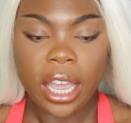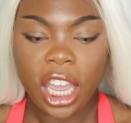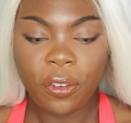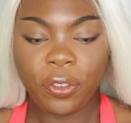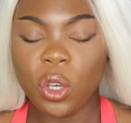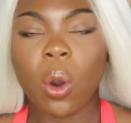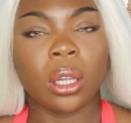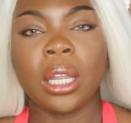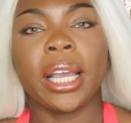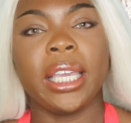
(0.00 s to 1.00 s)
If you are
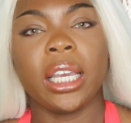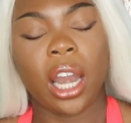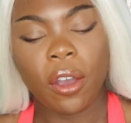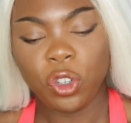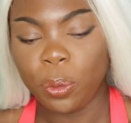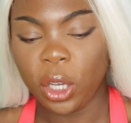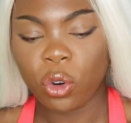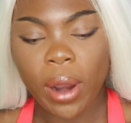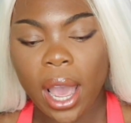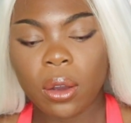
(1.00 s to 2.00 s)
lucky enough to be
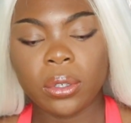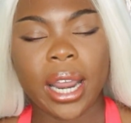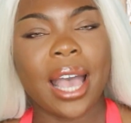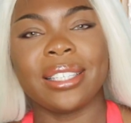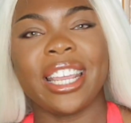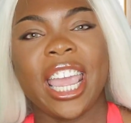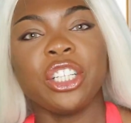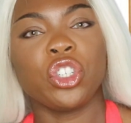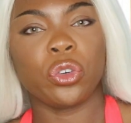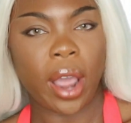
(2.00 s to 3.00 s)
crowned as an
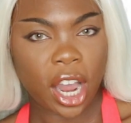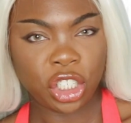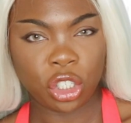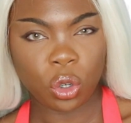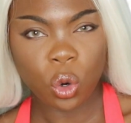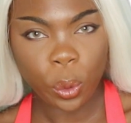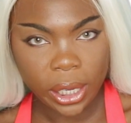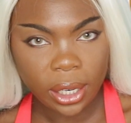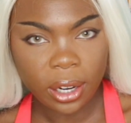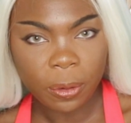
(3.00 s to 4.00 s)
international
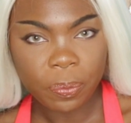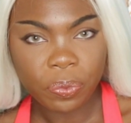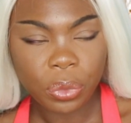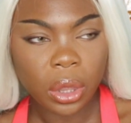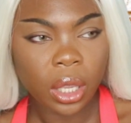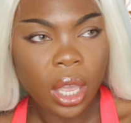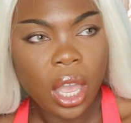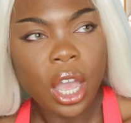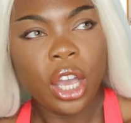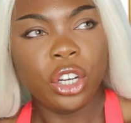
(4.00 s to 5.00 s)
queen,
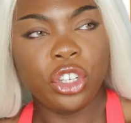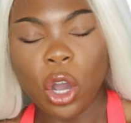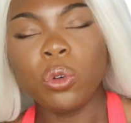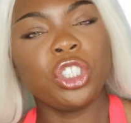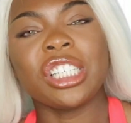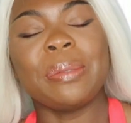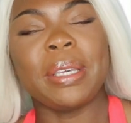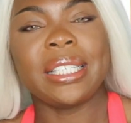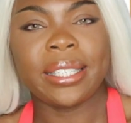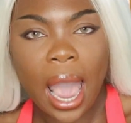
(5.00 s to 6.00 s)
don't just
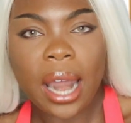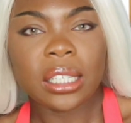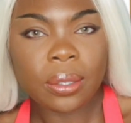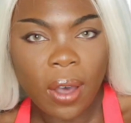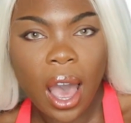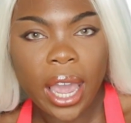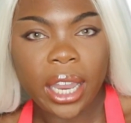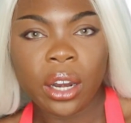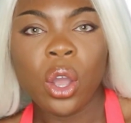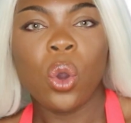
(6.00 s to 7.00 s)
be
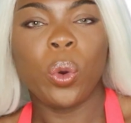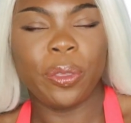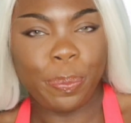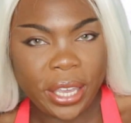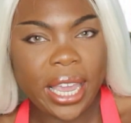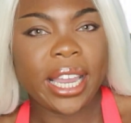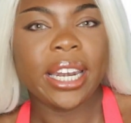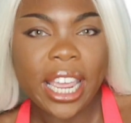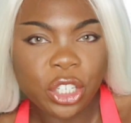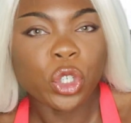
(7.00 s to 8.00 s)
satisfied with being
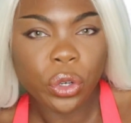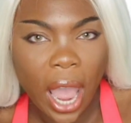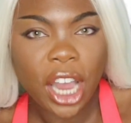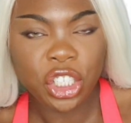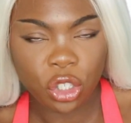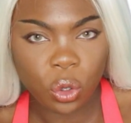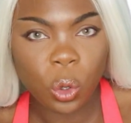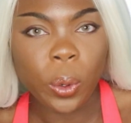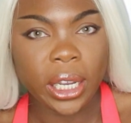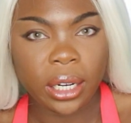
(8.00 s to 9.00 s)
an international
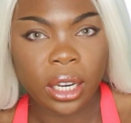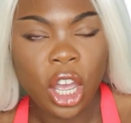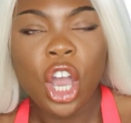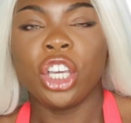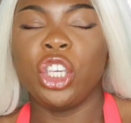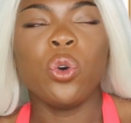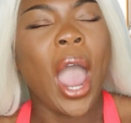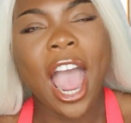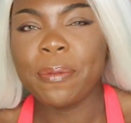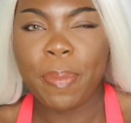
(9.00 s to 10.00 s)
queen. You
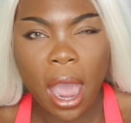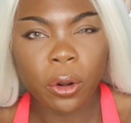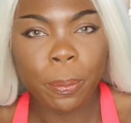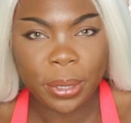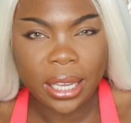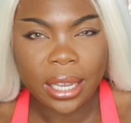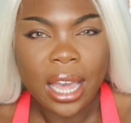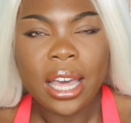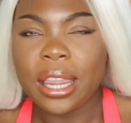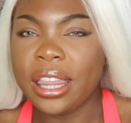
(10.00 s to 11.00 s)
had better be
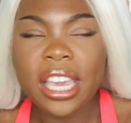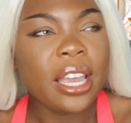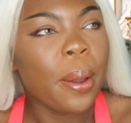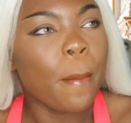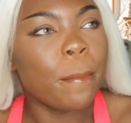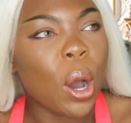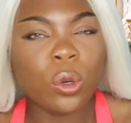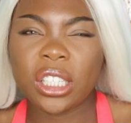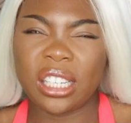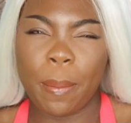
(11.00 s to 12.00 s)
the
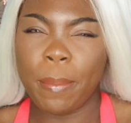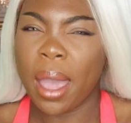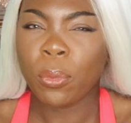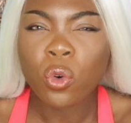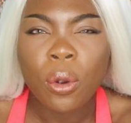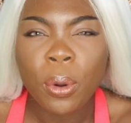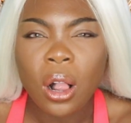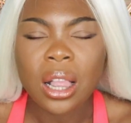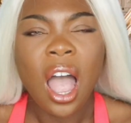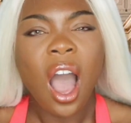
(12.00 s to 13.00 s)
most
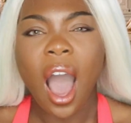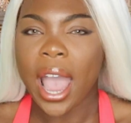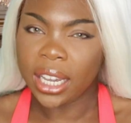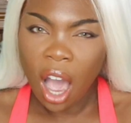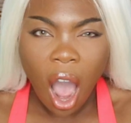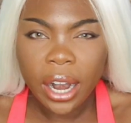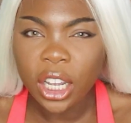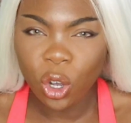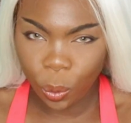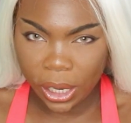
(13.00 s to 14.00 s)
memorable,
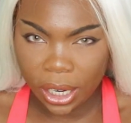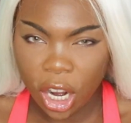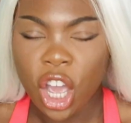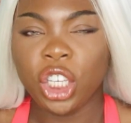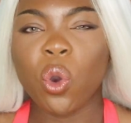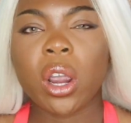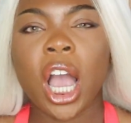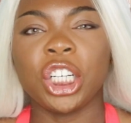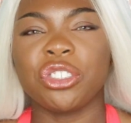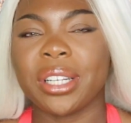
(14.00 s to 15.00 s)
iconic queen your
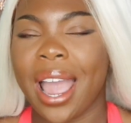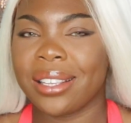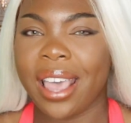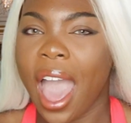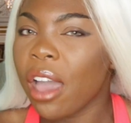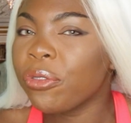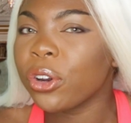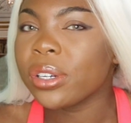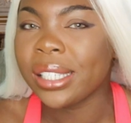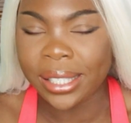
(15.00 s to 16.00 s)
country has
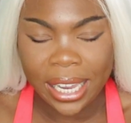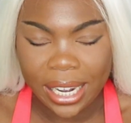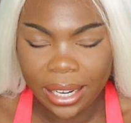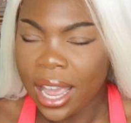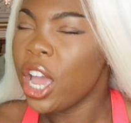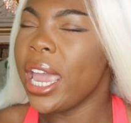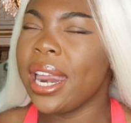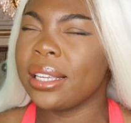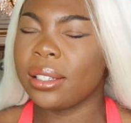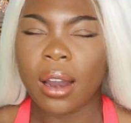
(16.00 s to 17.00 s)
ever seen.
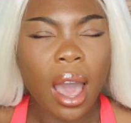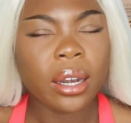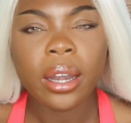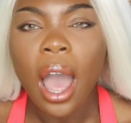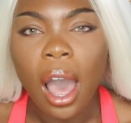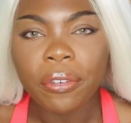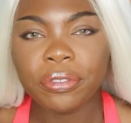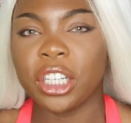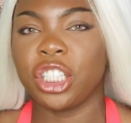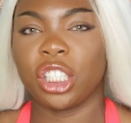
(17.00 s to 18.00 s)
It is not
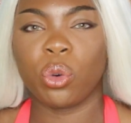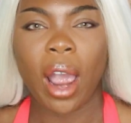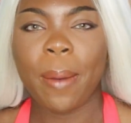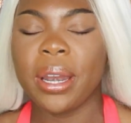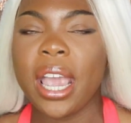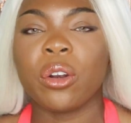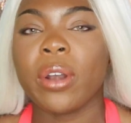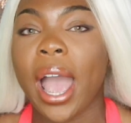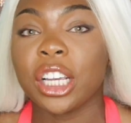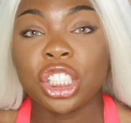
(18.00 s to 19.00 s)
enough to just grab an
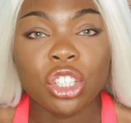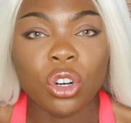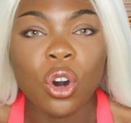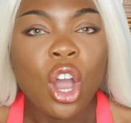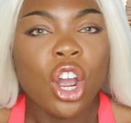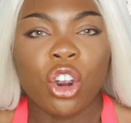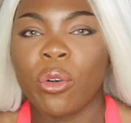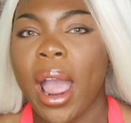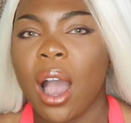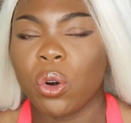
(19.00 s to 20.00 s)
international
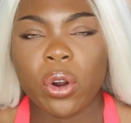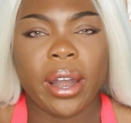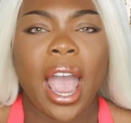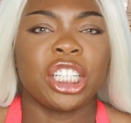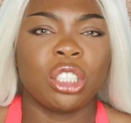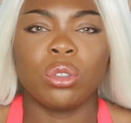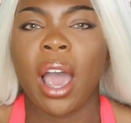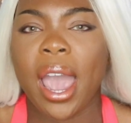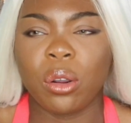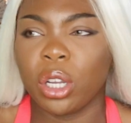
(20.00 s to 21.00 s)
crown or a national
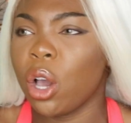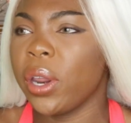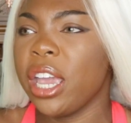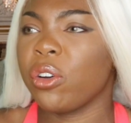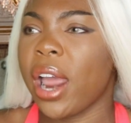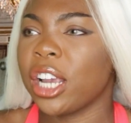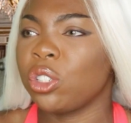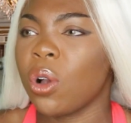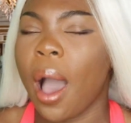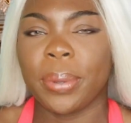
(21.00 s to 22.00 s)
title to go to
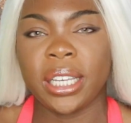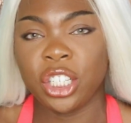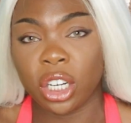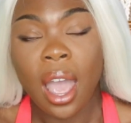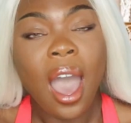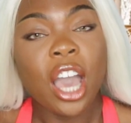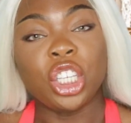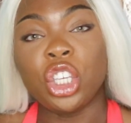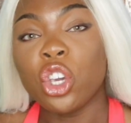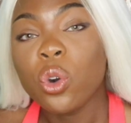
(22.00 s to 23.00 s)
international competition.
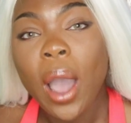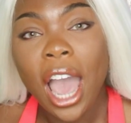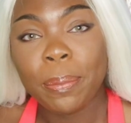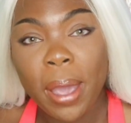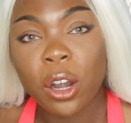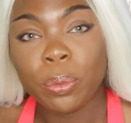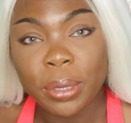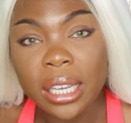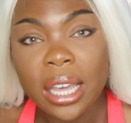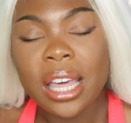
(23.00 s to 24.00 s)
You had better
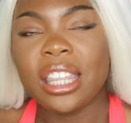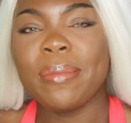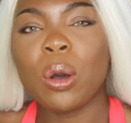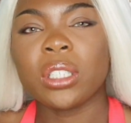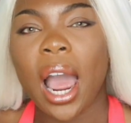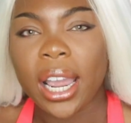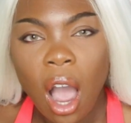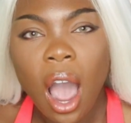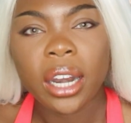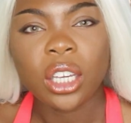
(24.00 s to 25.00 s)
be the most
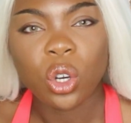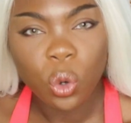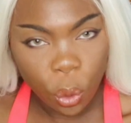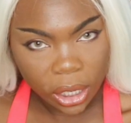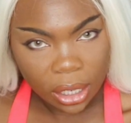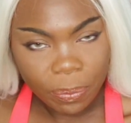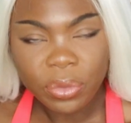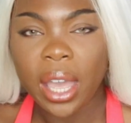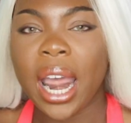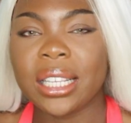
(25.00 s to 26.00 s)
iconic queen
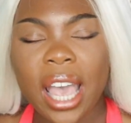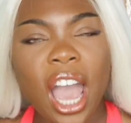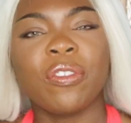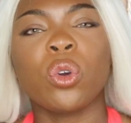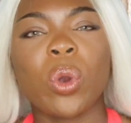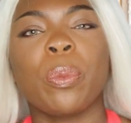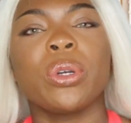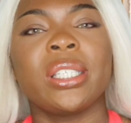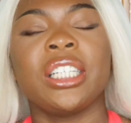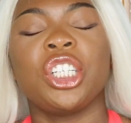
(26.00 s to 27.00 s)
that has ever
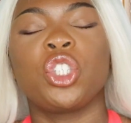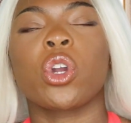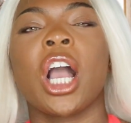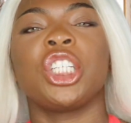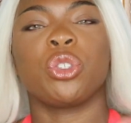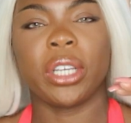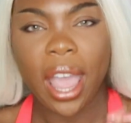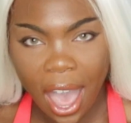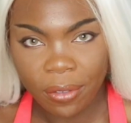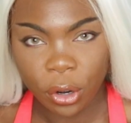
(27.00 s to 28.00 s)
represented your country
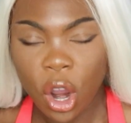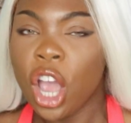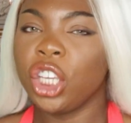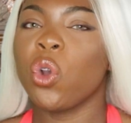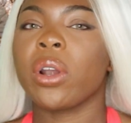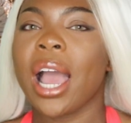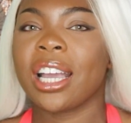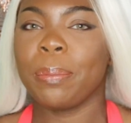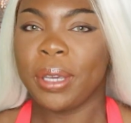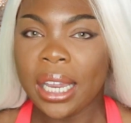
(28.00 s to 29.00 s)
ever. You're not
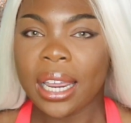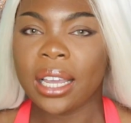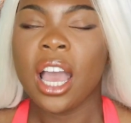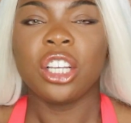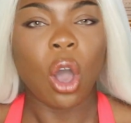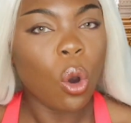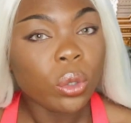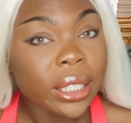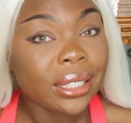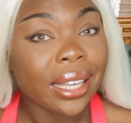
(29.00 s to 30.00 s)
competing
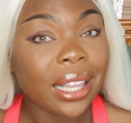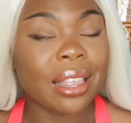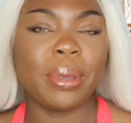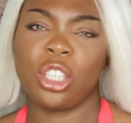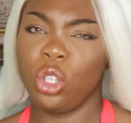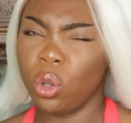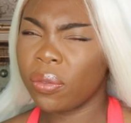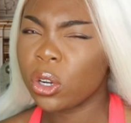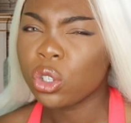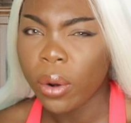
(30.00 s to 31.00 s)
only to get the Miss
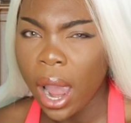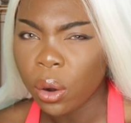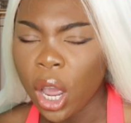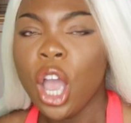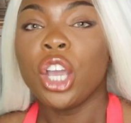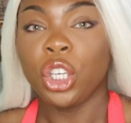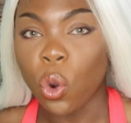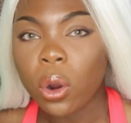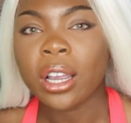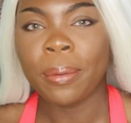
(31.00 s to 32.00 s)
Universe crown.
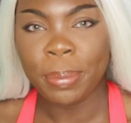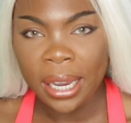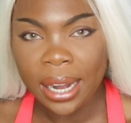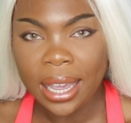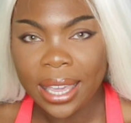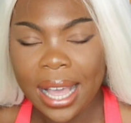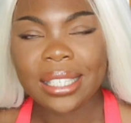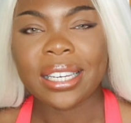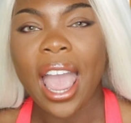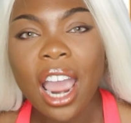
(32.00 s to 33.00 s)
You're competing
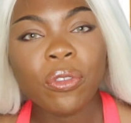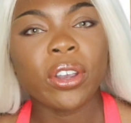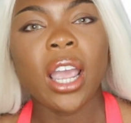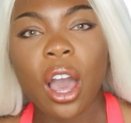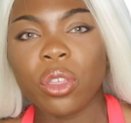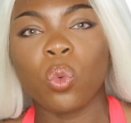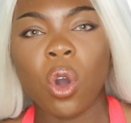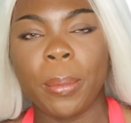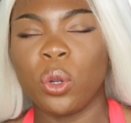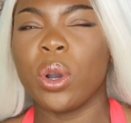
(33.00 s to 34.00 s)
against every other
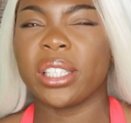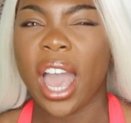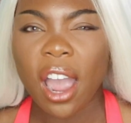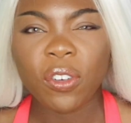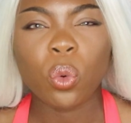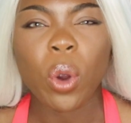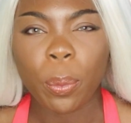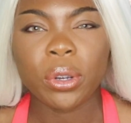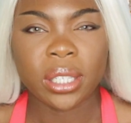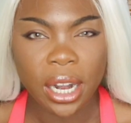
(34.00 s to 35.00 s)
woman who has ever
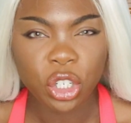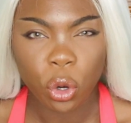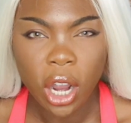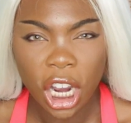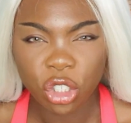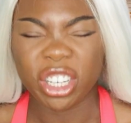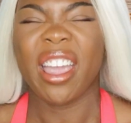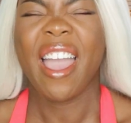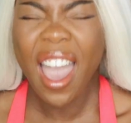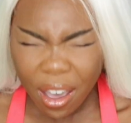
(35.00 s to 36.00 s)
represented your country
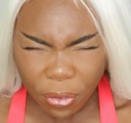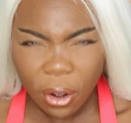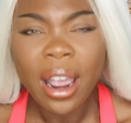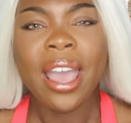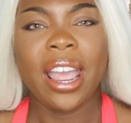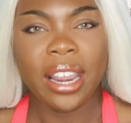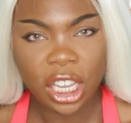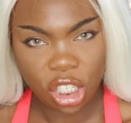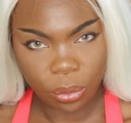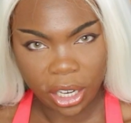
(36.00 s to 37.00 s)
ever in
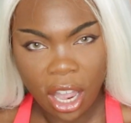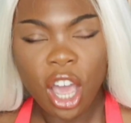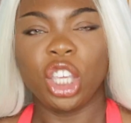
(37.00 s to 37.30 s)
history.